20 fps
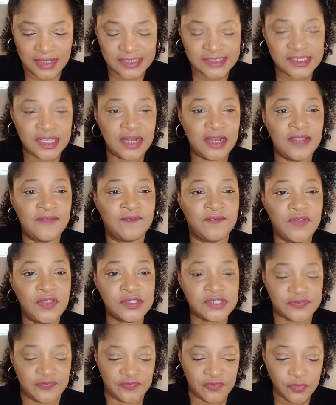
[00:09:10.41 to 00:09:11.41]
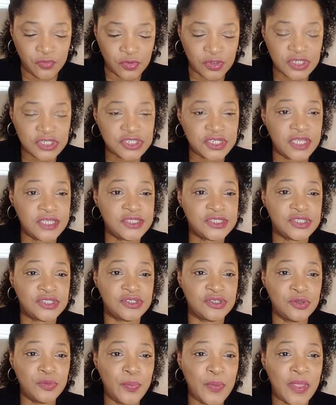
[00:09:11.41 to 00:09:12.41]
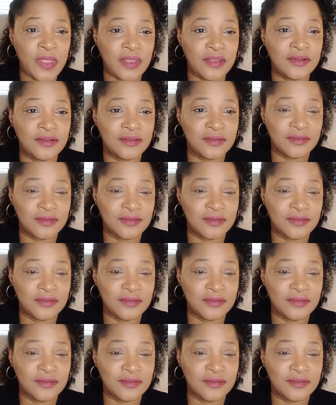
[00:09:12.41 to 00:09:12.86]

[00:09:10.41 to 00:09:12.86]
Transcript: said he feels foolish and stupid.